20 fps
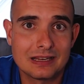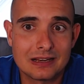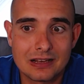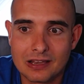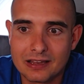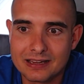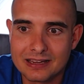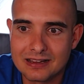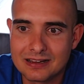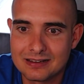
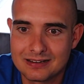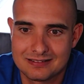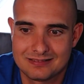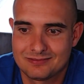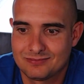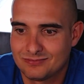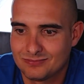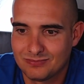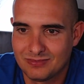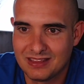Like,
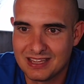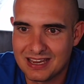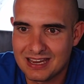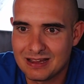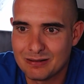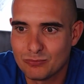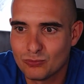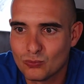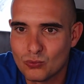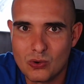damn,
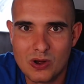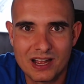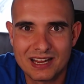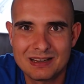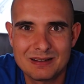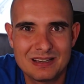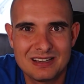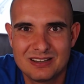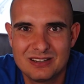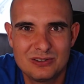why
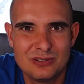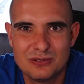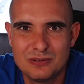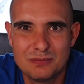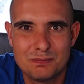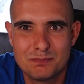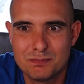do